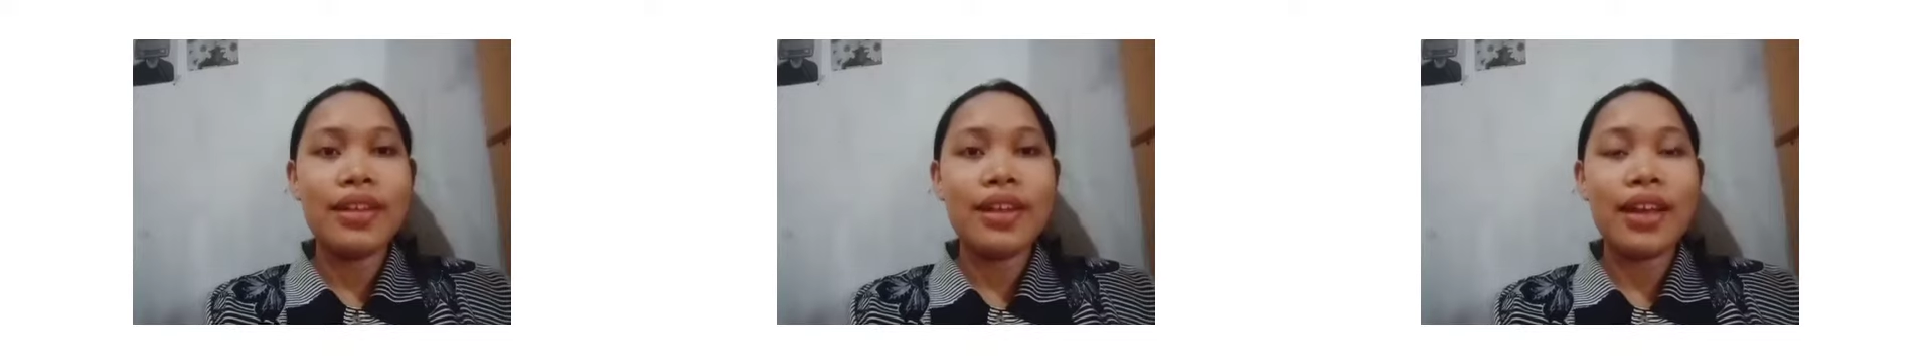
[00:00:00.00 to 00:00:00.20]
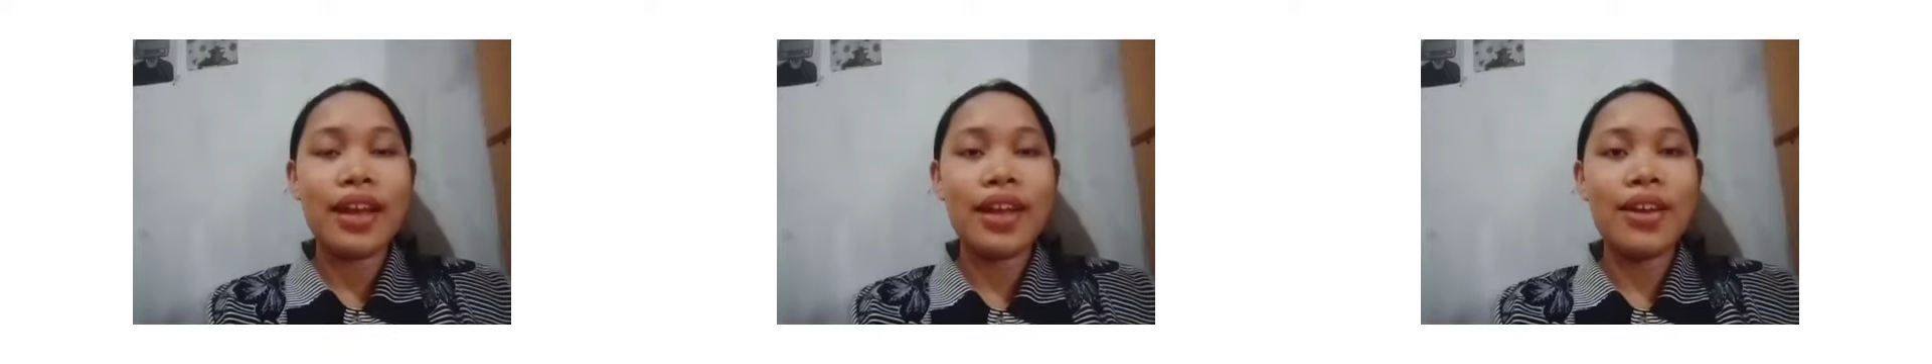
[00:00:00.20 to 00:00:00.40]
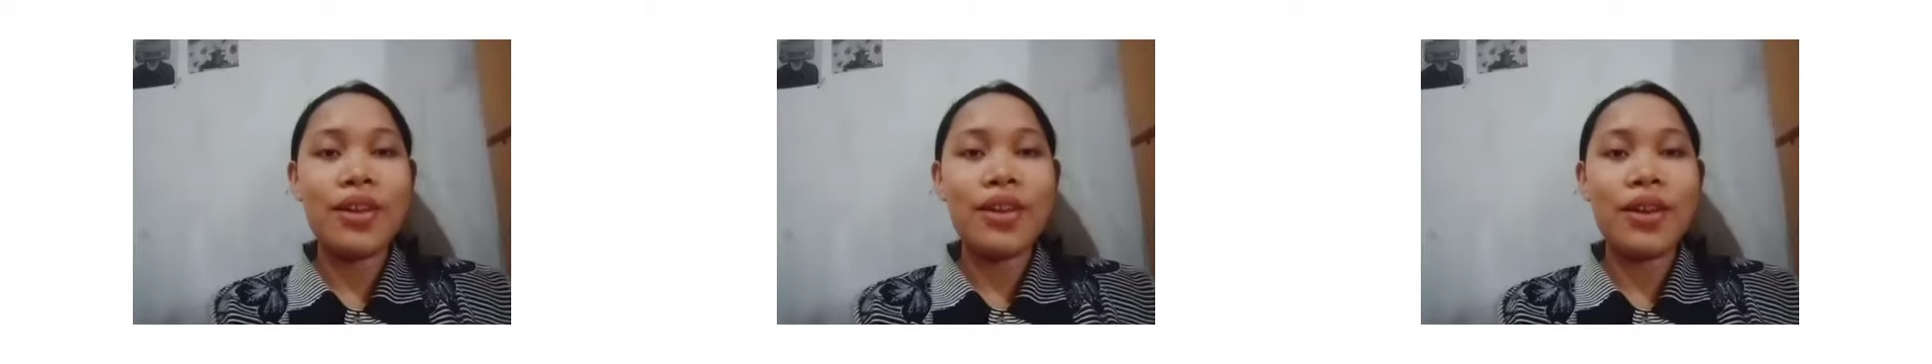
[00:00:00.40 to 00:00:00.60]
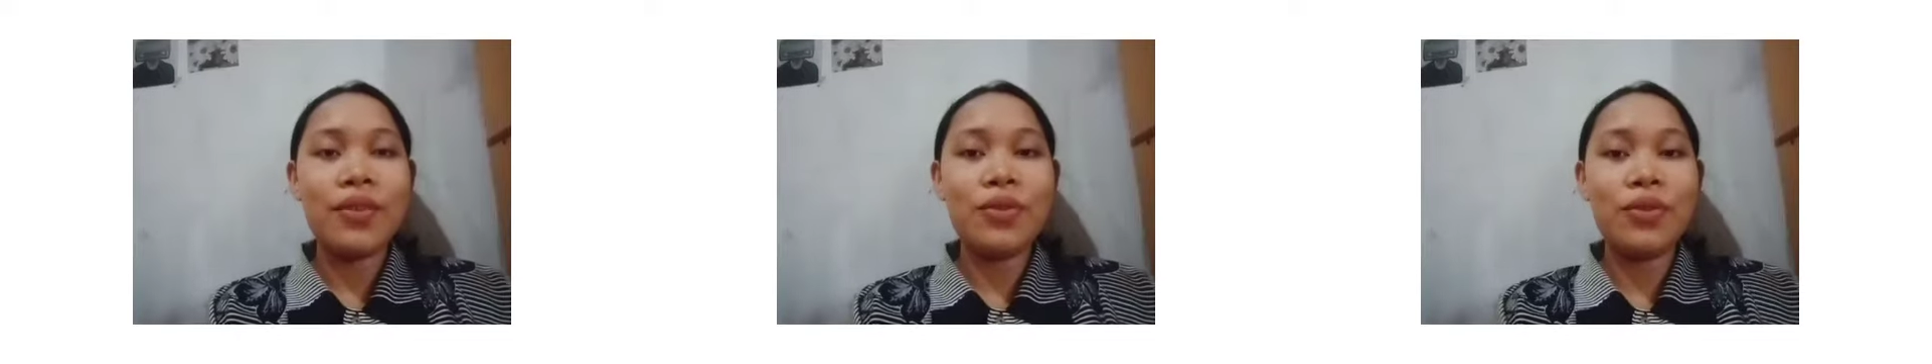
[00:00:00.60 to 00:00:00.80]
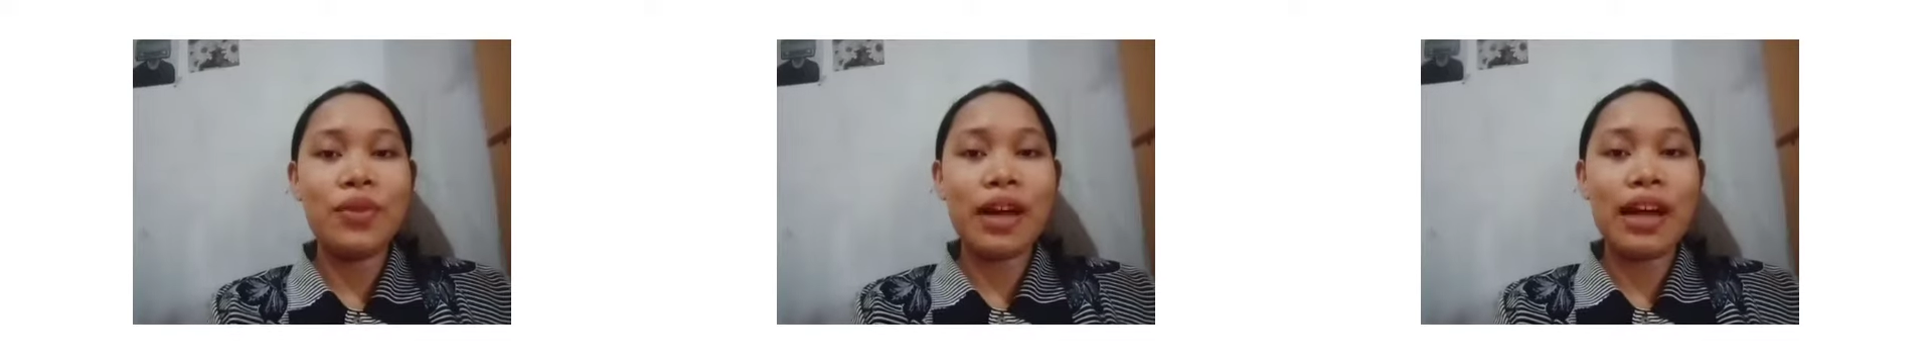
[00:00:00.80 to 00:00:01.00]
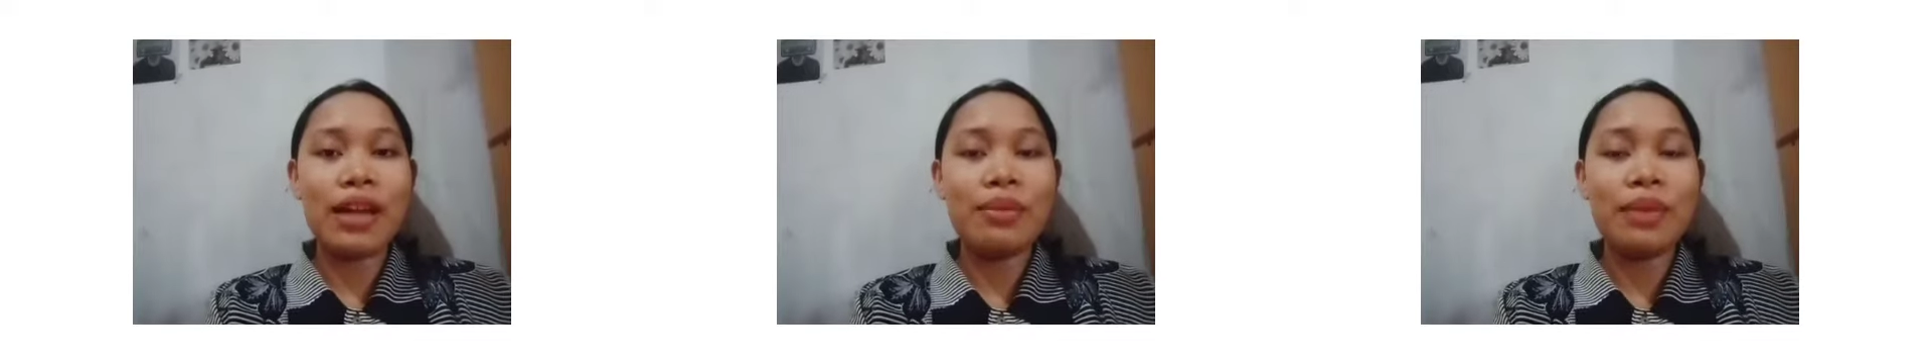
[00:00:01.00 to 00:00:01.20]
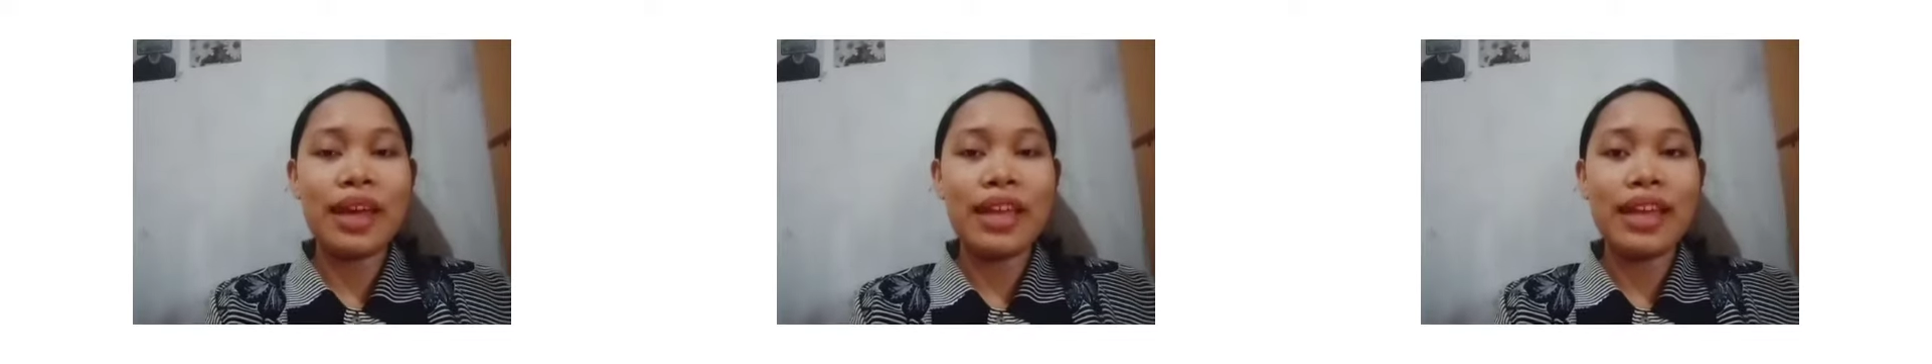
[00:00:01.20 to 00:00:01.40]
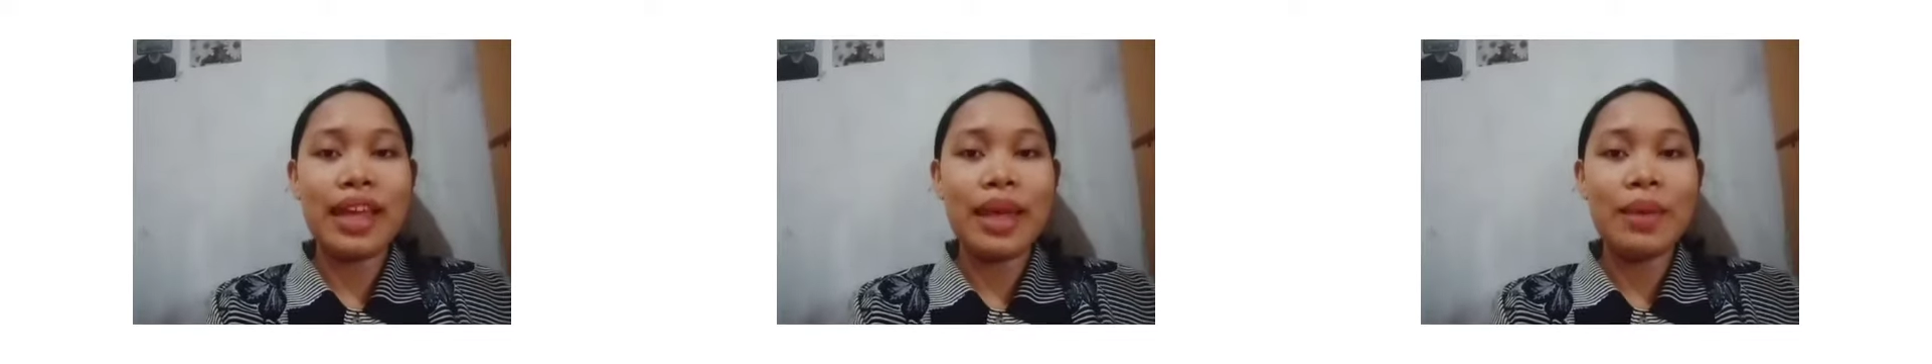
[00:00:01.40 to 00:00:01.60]
Hello everyone,
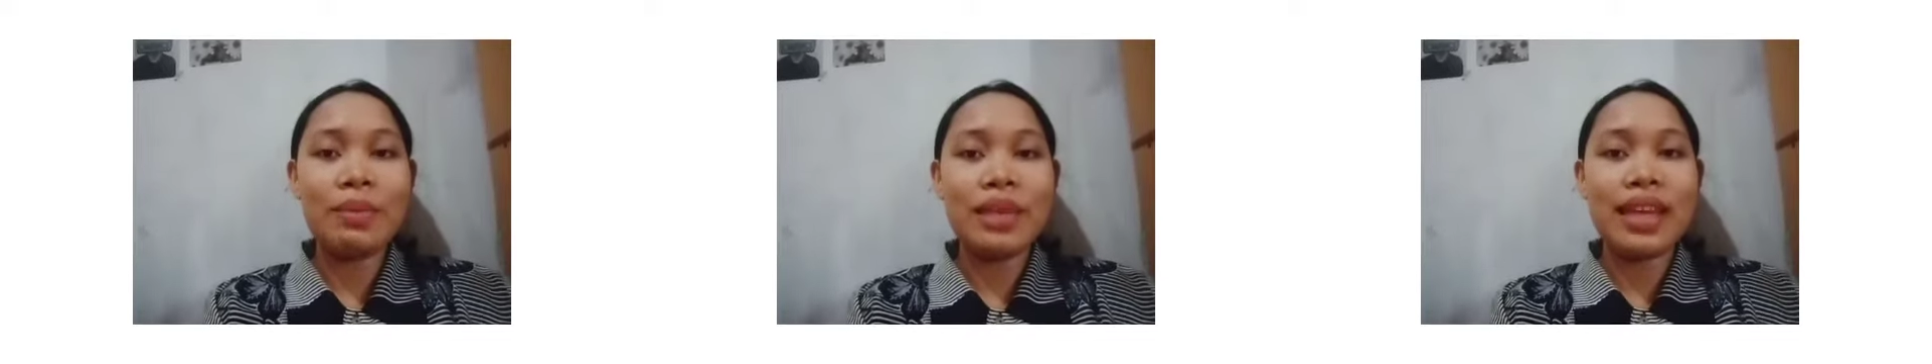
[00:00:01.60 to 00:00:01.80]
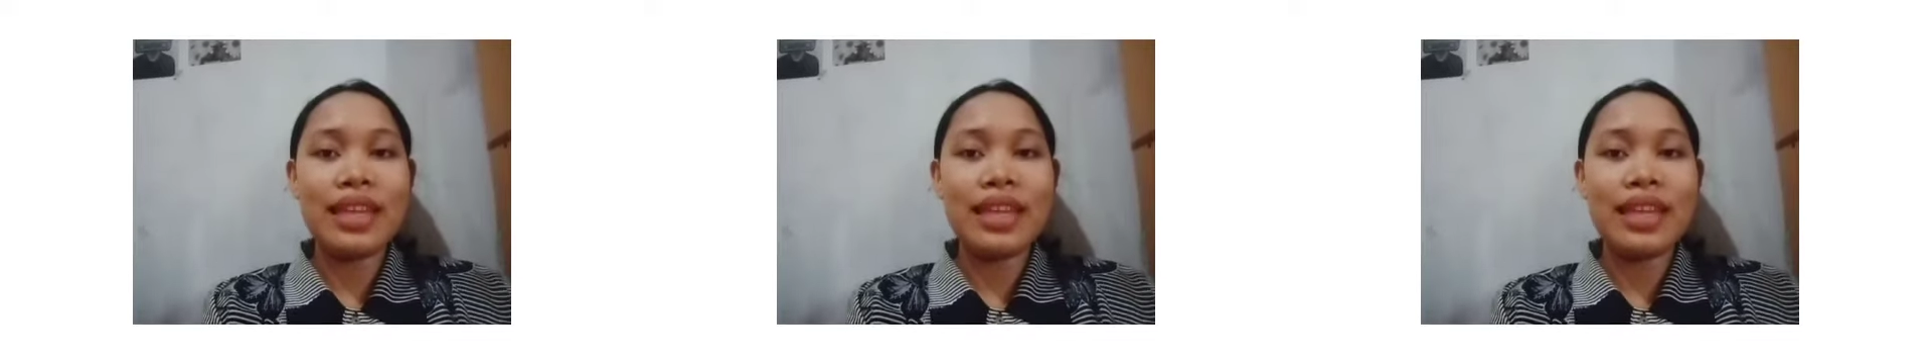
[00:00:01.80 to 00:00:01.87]
my name